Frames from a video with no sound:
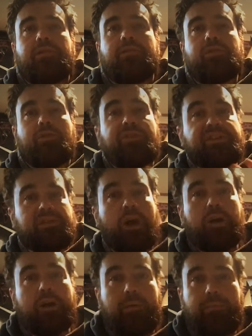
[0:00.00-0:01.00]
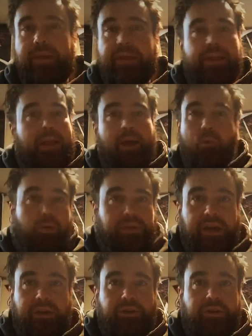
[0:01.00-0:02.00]
So this startup, and I
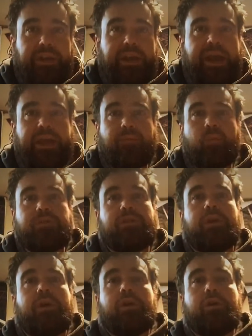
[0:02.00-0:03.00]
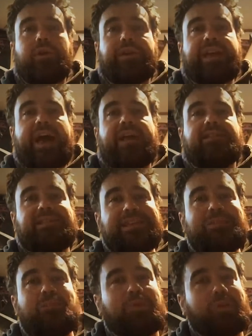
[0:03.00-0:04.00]
won't tell you the name, was going to add
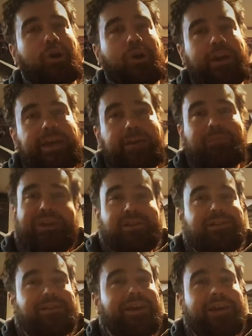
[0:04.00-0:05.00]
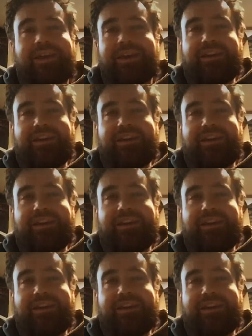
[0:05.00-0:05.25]
deep learning because